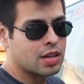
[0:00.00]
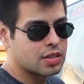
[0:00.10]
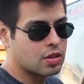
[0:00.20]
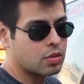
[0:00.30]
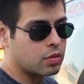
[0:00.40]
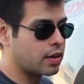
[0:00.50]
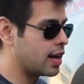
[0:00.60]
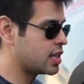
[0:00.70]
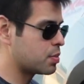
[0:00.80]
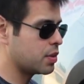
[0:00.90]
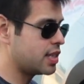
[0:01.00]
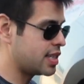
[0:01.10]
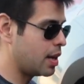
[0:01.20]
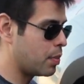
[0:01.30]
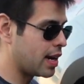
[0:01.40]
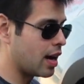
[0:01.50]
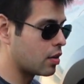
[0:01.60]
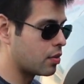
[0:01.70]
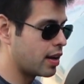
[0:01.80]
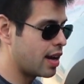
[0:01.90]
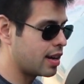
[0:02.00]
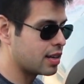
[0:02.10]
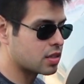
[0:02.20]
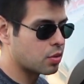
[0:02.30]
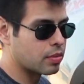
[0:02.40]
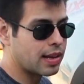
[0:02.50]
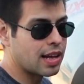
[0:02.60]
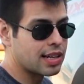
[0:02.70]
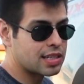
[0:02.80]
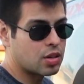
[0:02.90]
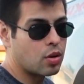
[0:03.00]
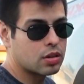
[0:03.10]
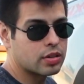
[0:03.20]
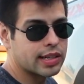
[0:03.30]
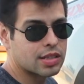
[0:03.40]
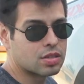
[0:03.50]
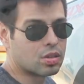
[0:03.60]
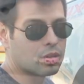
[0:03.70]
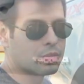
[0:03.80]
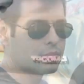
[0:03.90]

So guys, please keep an eye out for that. So with that, let's go on to the install.